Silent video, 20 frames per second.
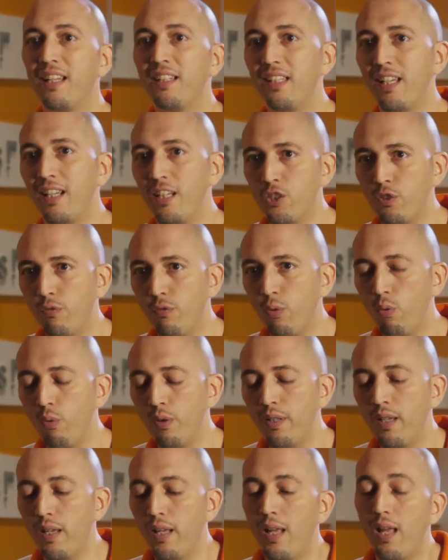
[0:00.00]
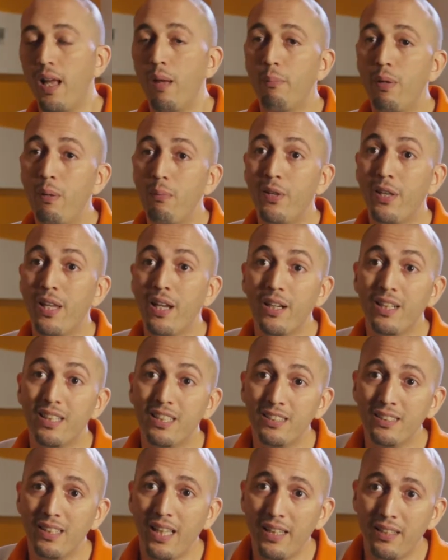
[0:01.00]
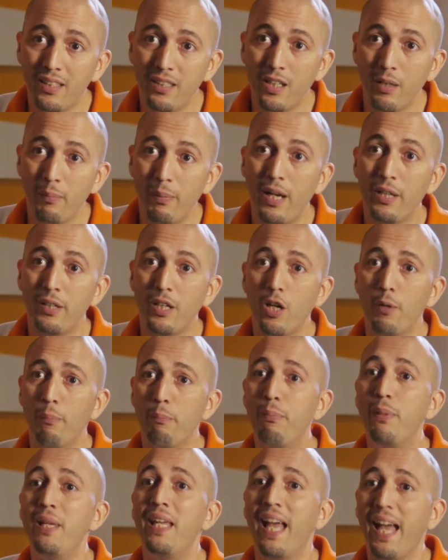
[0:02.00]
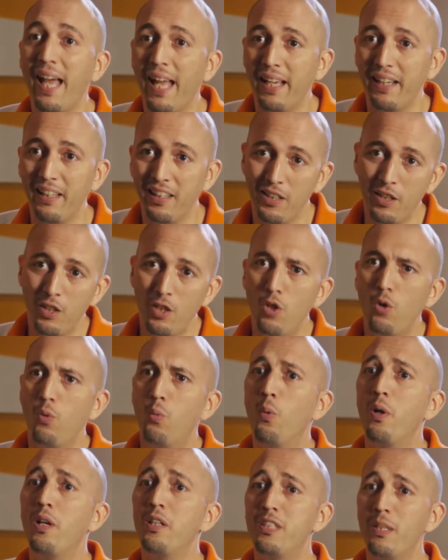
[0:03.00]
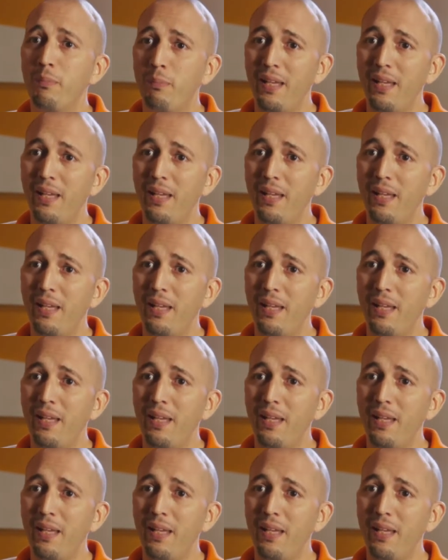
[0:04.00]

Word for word: can take us forward, and people that are excited about our BHAG. What is the